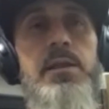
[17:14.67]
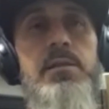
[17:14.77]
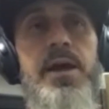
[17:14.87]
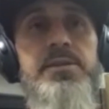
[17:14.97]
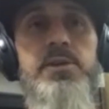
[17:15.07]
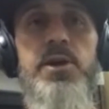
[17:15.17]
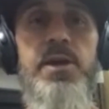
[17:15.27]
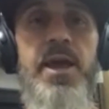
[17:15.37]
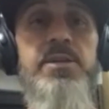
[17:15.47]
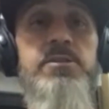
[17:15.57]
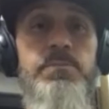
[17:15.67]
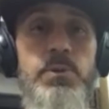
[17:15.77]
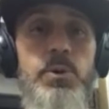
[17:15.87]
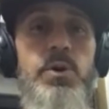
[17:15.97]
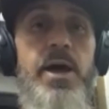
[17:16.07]
like to
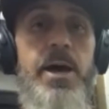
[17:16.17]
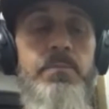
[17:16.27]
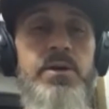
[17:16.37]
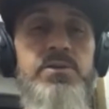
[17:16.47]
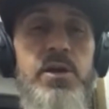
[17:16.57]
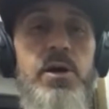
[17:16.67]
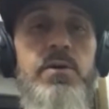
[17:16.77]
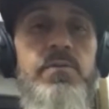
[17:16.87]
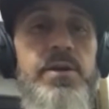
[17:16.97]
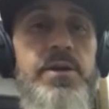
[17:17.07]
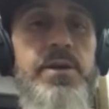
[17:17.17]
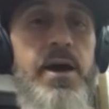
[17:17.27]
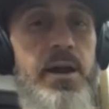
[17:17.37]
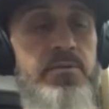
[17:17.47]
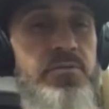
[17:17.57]
explore that myself and
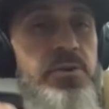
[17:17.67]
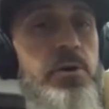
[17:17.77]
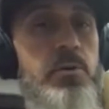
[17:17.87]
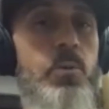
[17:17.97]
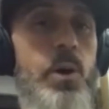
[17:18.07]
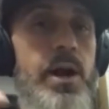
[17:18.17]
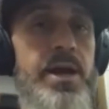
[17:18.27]
kind of feel what I